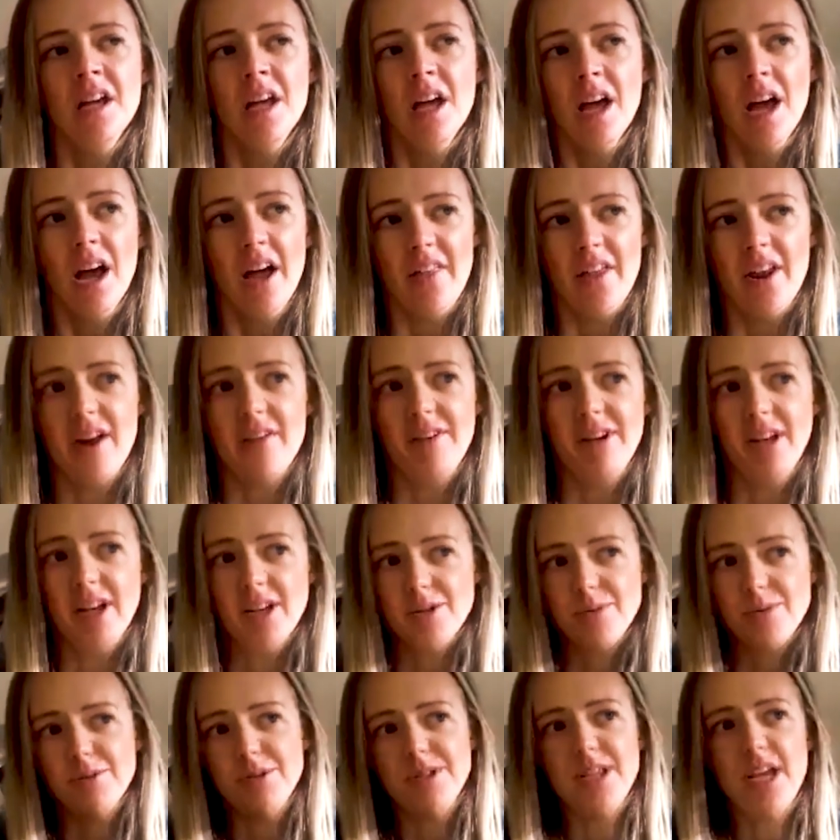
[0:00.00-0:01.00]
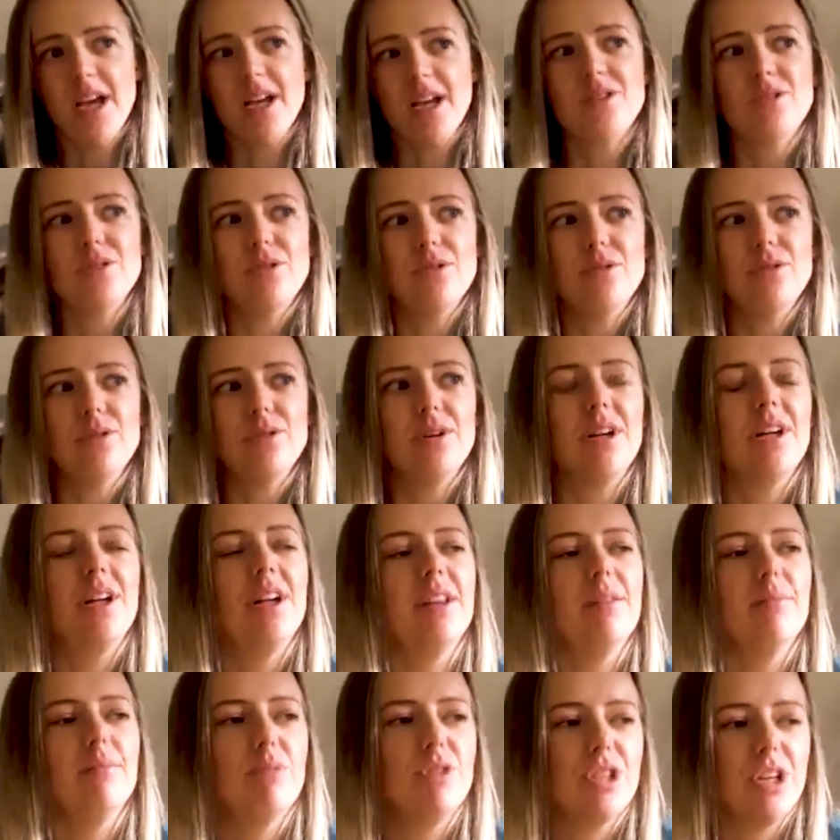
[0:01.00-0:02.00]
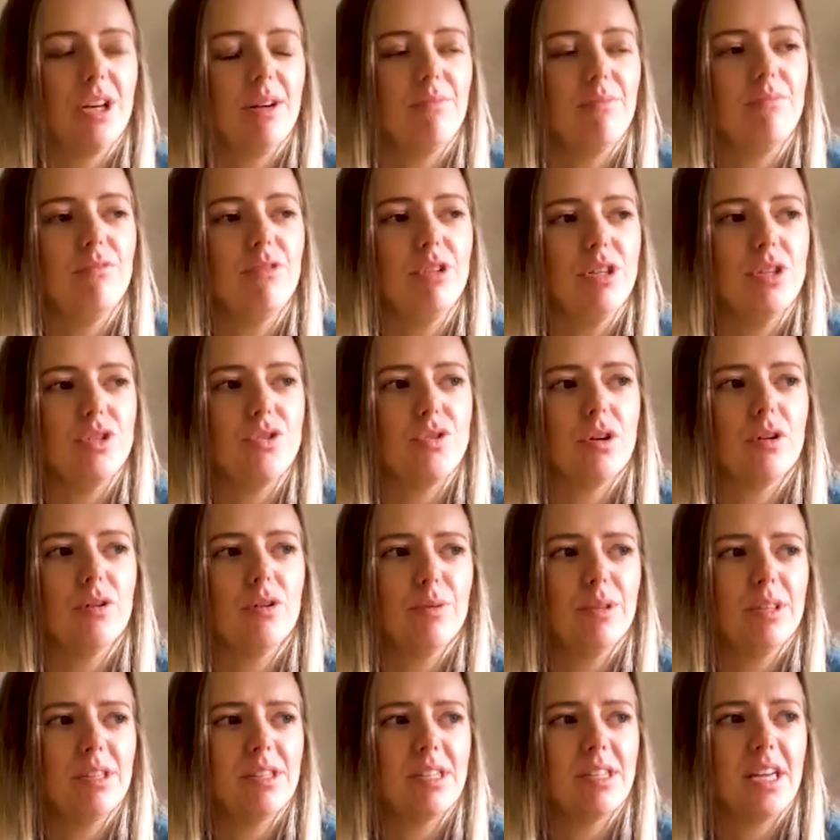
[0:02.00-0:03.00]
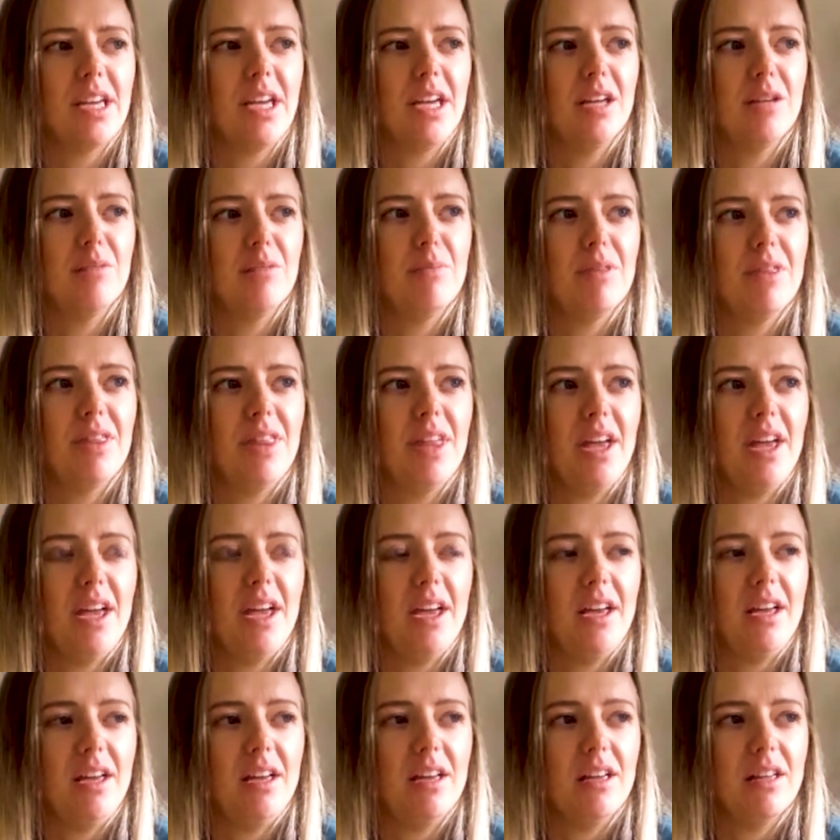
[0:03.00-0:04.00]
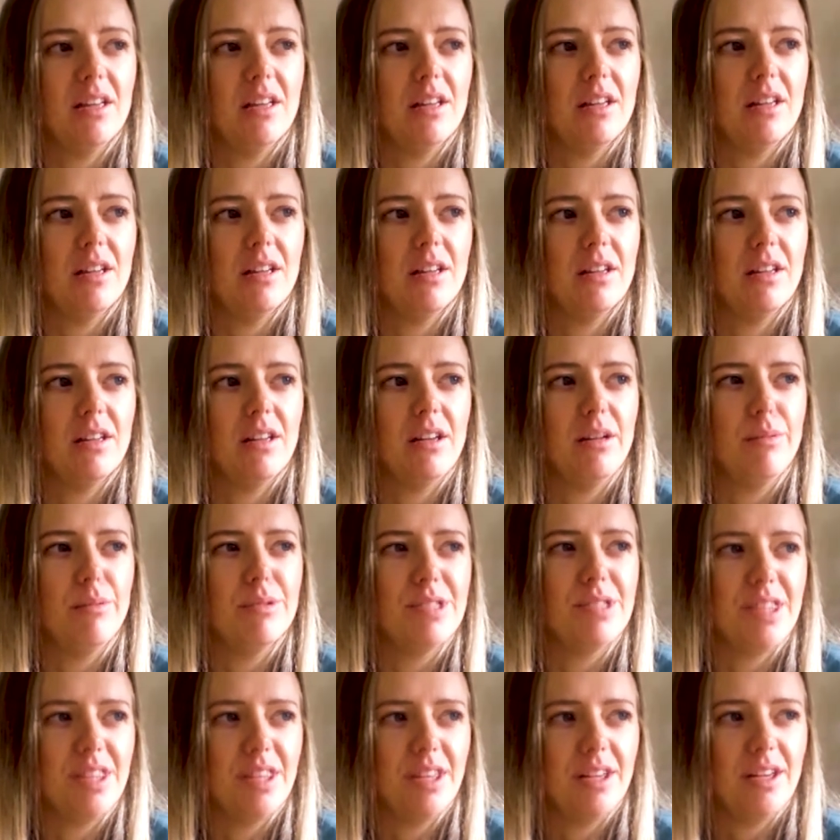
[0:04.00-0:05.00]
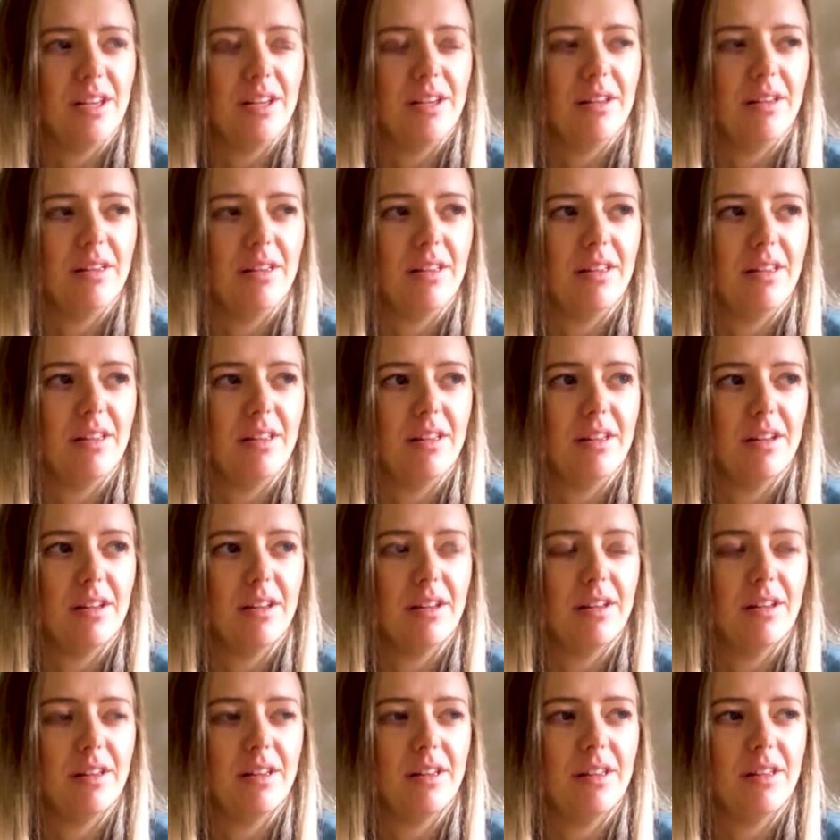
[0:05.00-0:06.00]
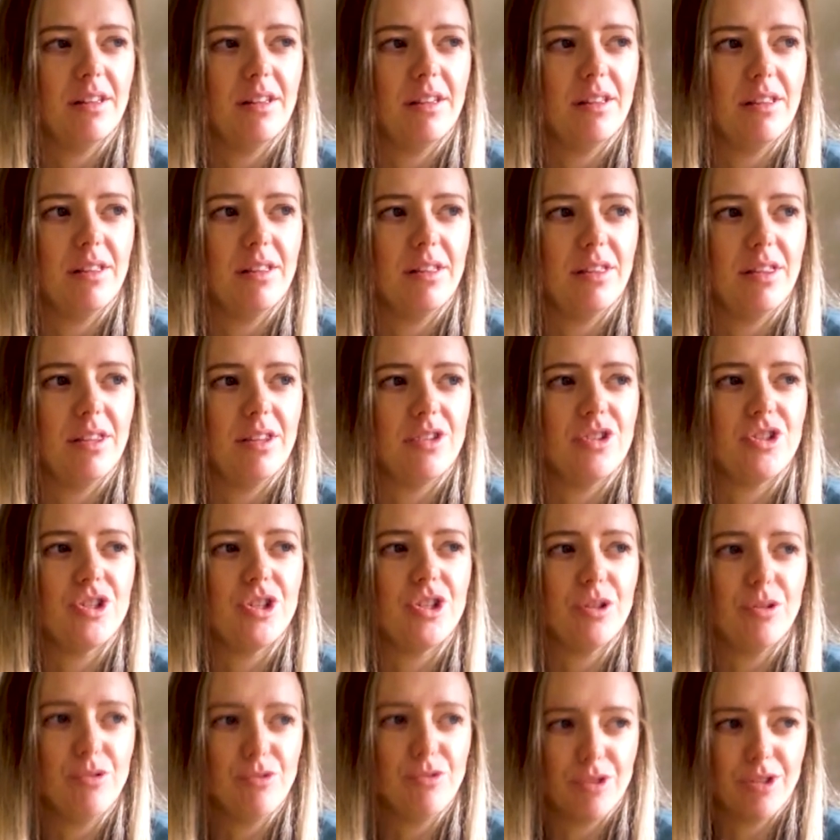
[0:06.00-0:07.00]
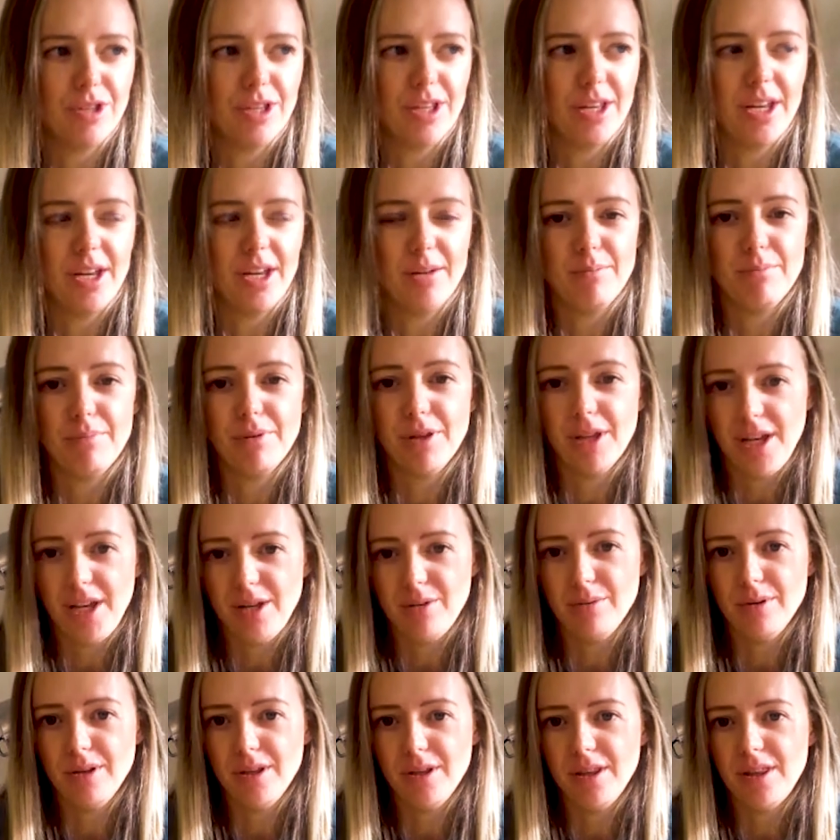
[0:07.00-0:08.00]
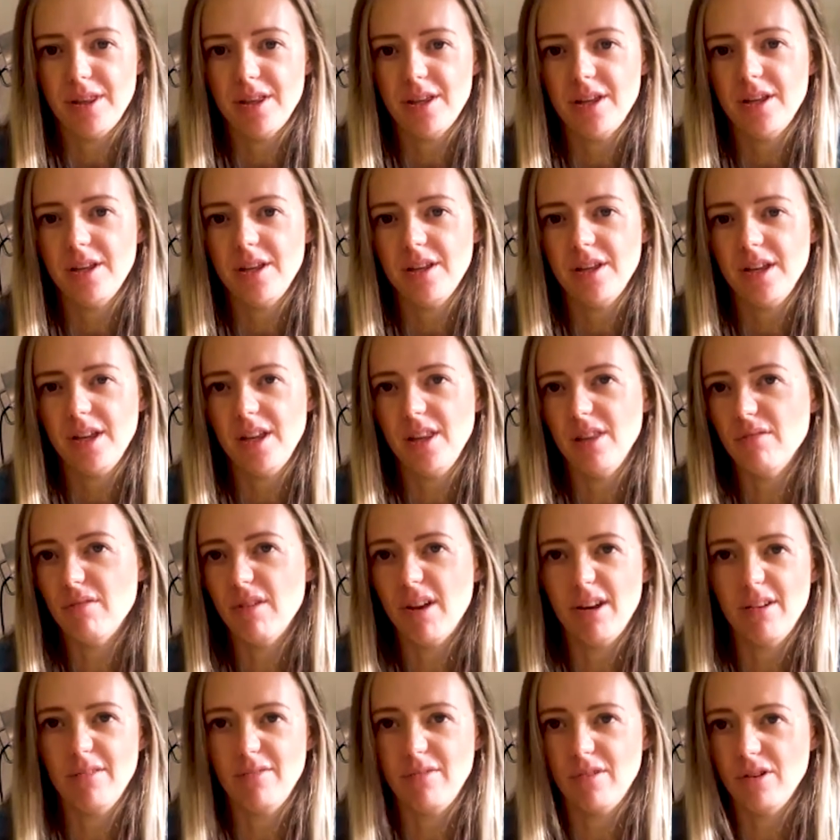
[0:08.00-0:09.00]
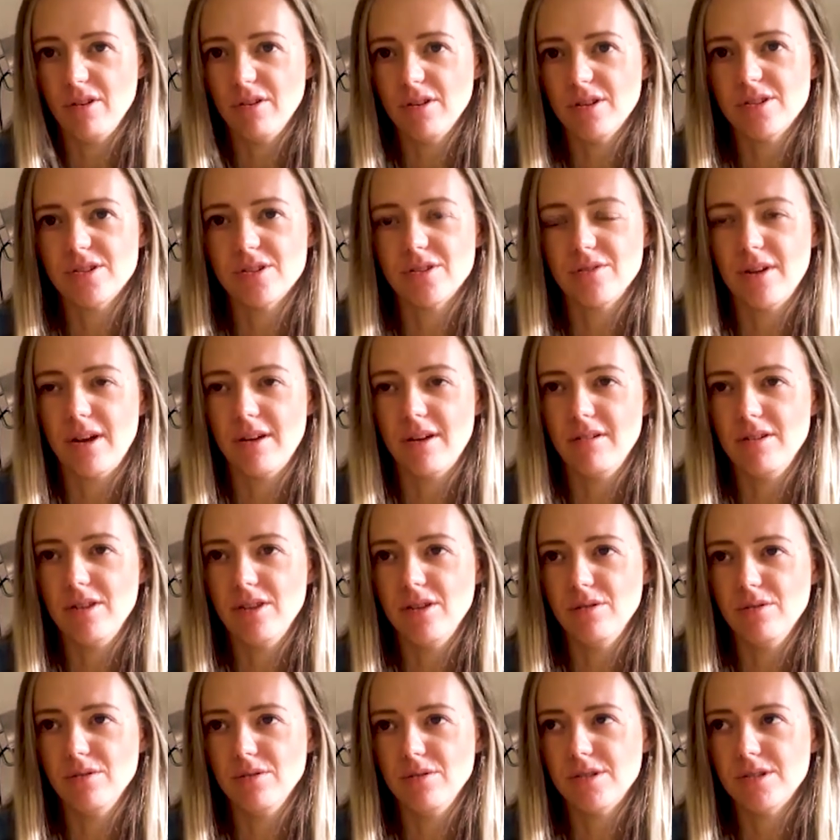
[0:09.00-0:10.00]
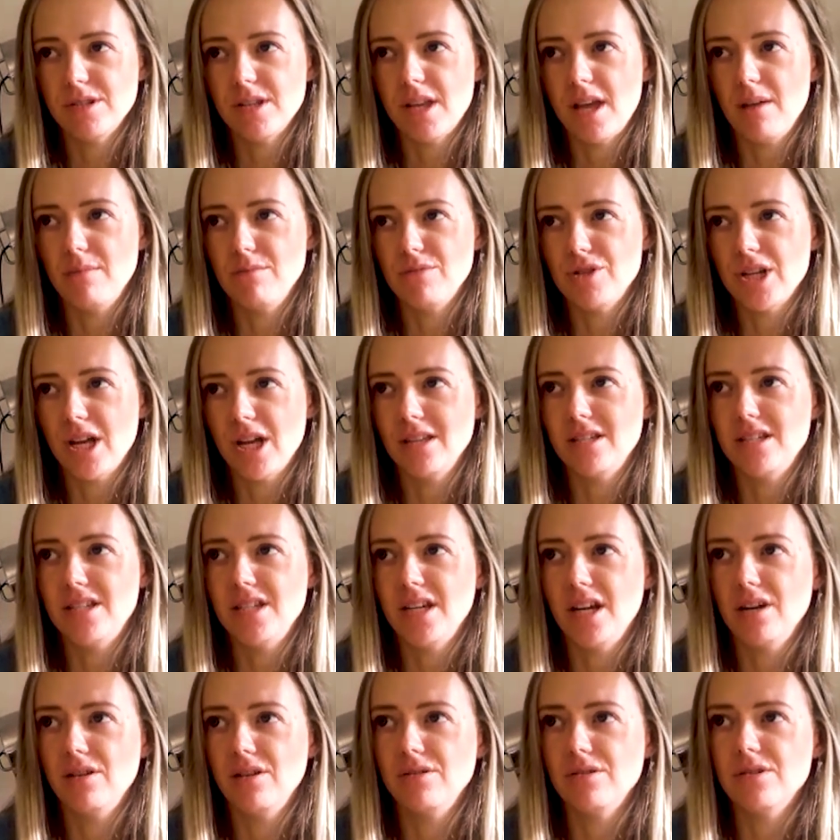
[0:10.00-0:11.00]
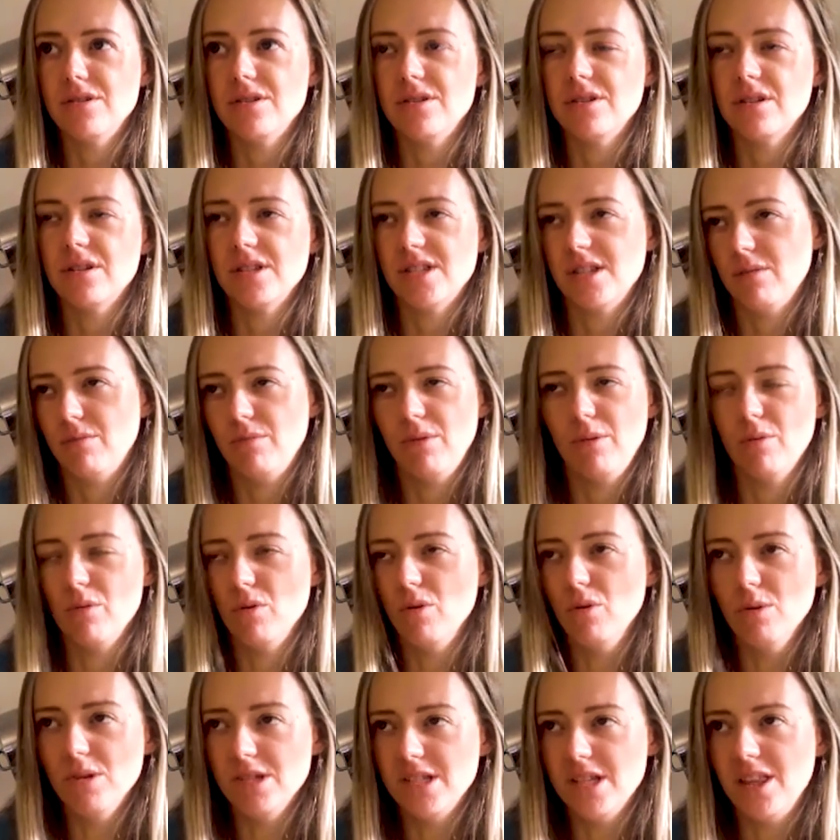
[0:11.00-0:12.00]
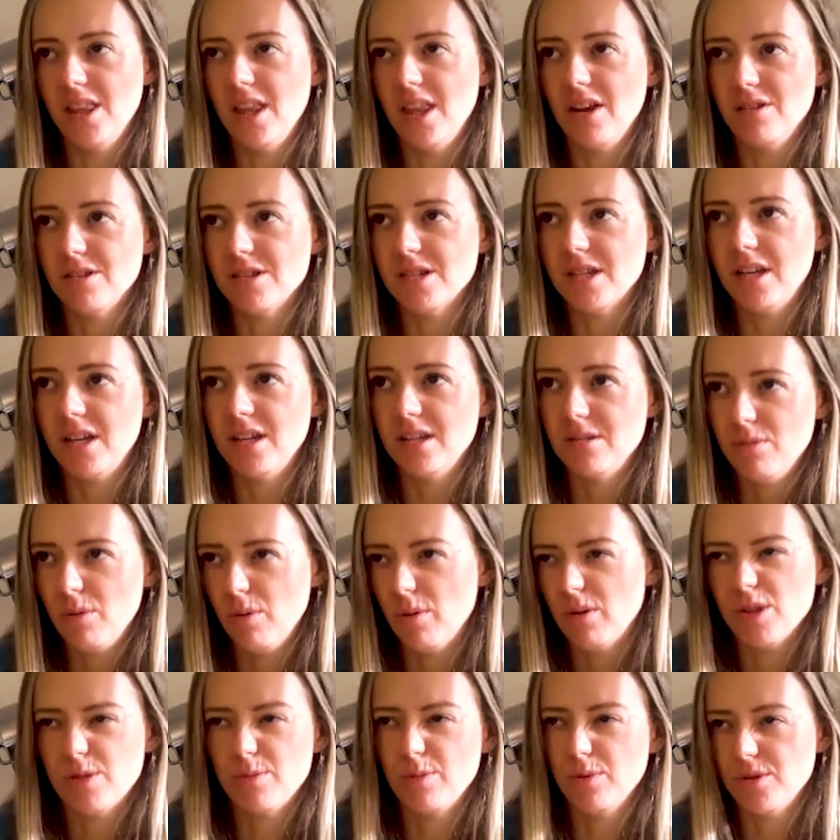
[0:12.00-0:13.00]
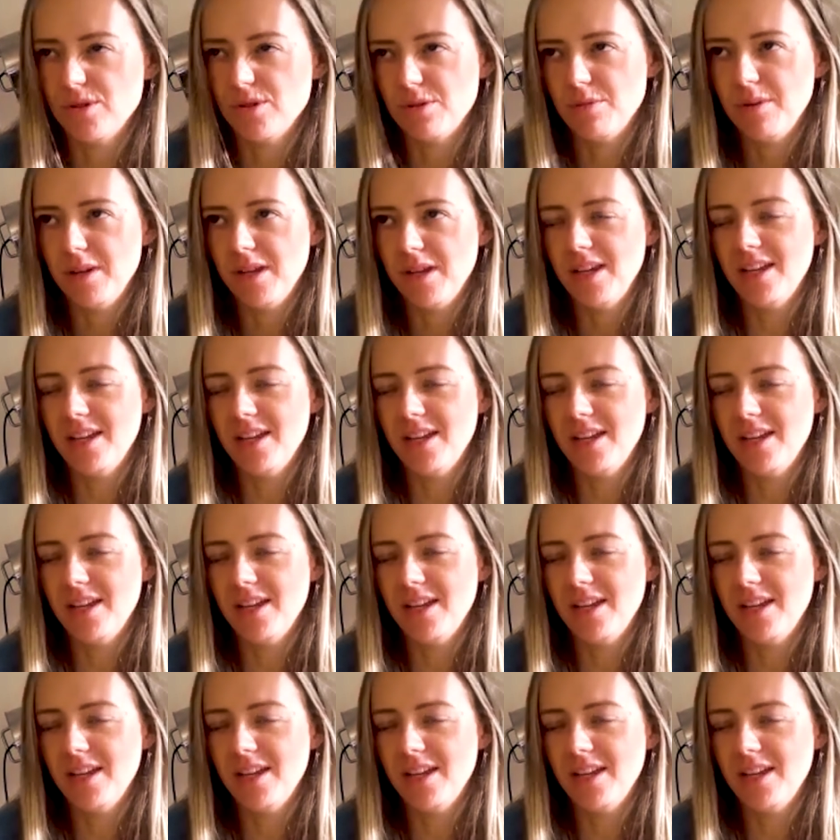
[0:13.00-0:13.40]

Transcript: And then everyone else was next door, which I really struggled with as a kid. But they, it was the the children that I played with in the rainforest or out in those um, shanty towns because we were always in there as kids. We weren't supposed to be,